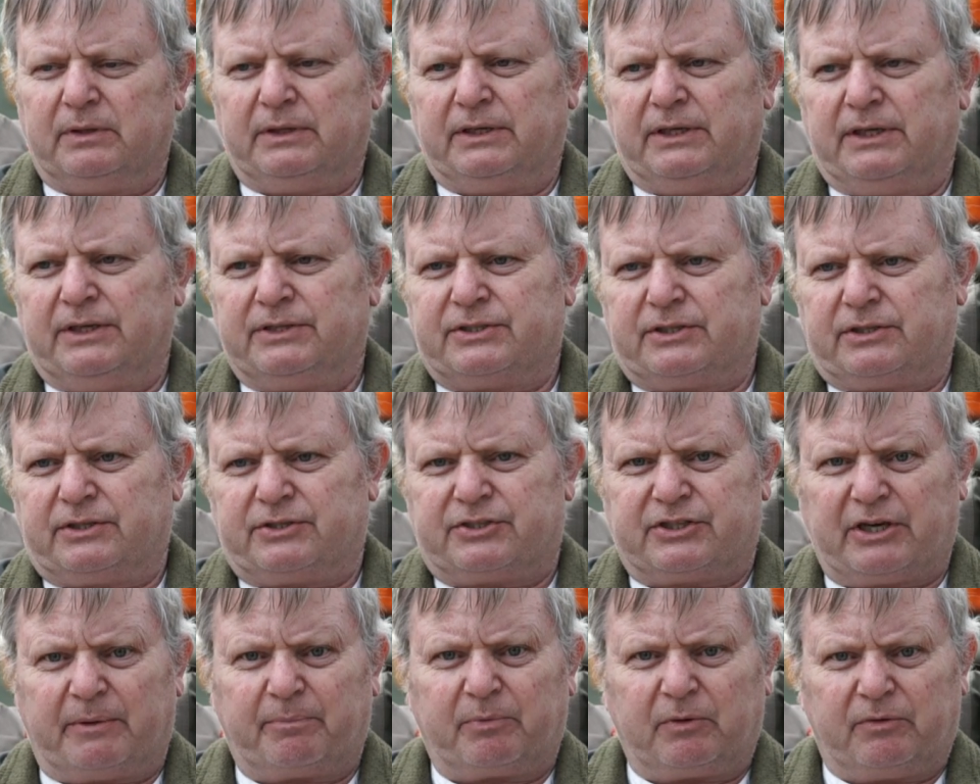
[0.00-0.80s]
is in
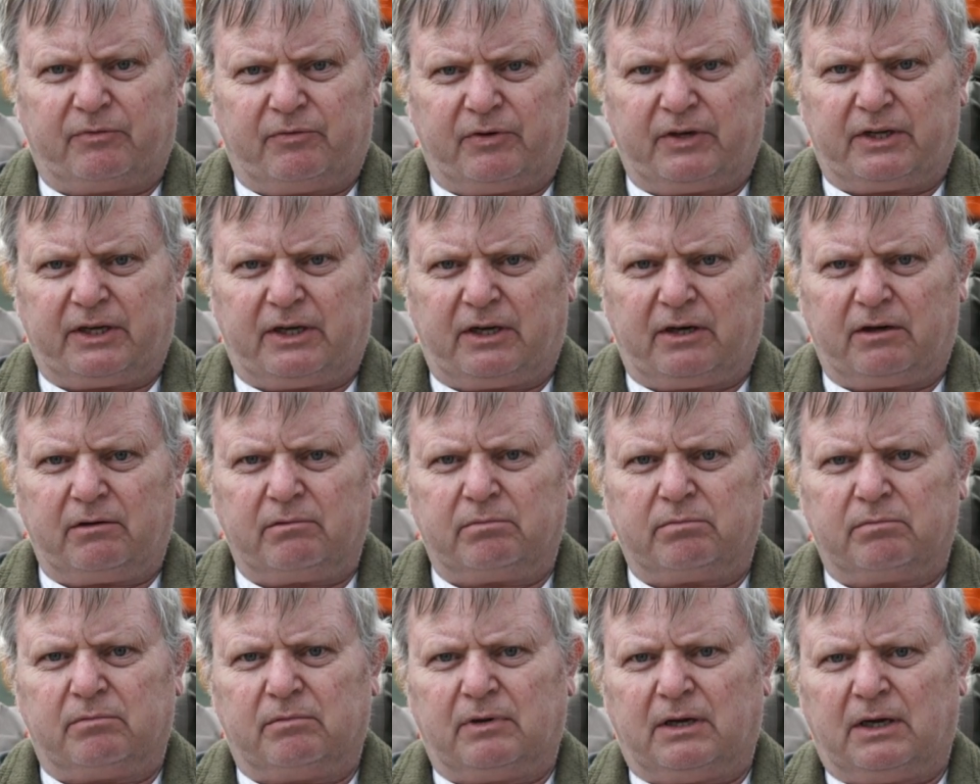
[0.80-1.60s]
a separate
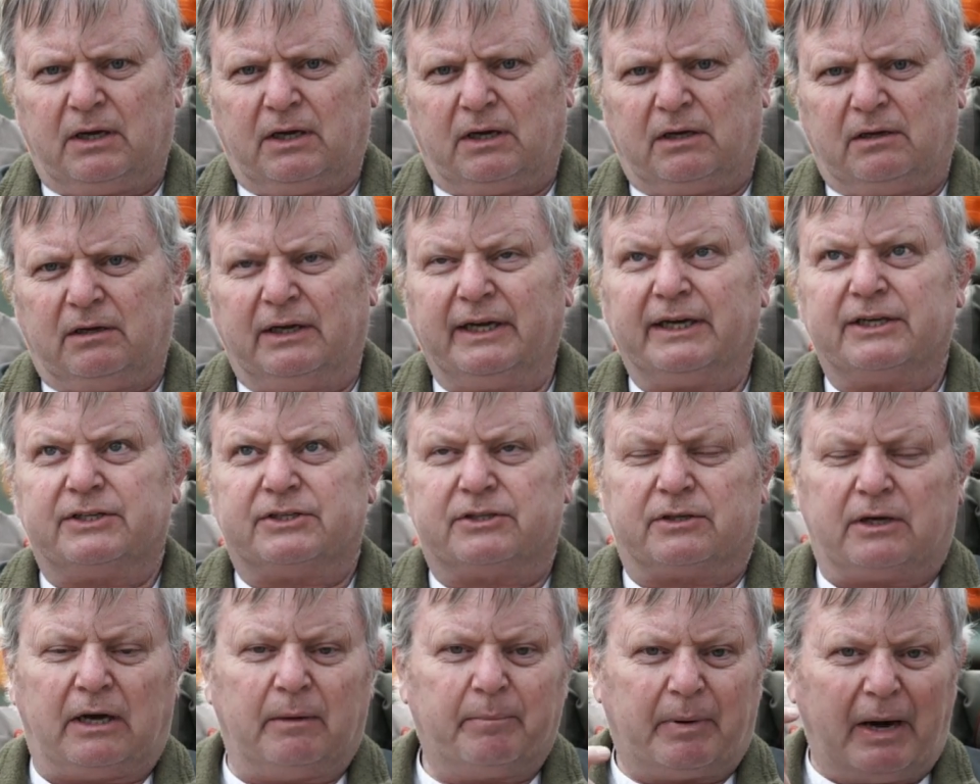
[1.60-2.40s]
video
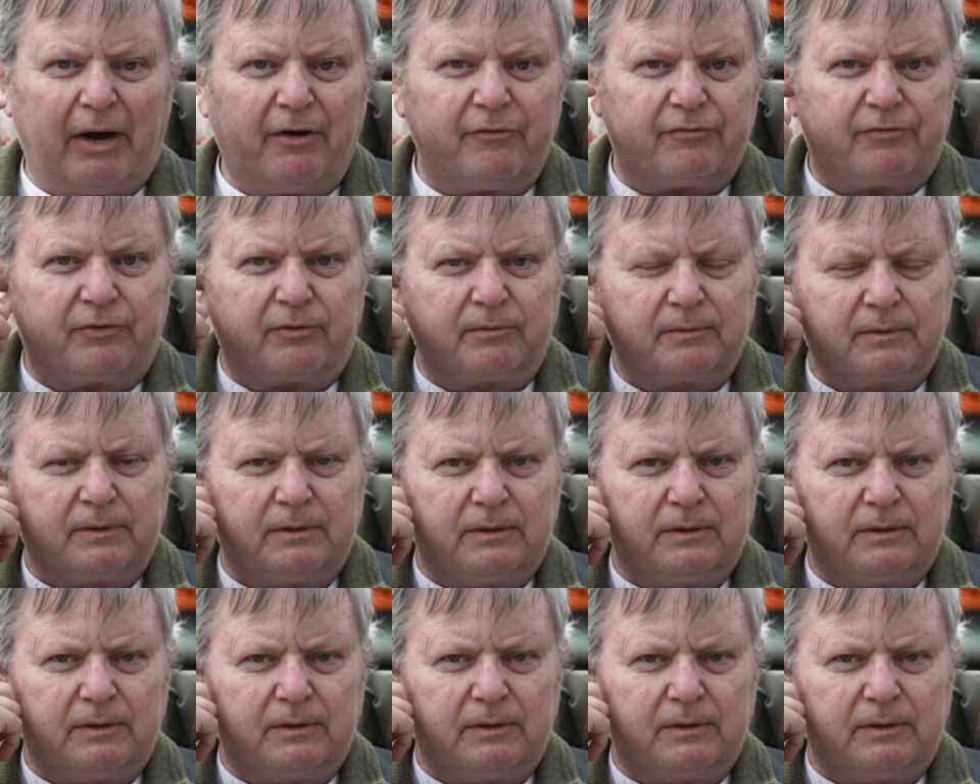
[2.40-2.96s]
linked above.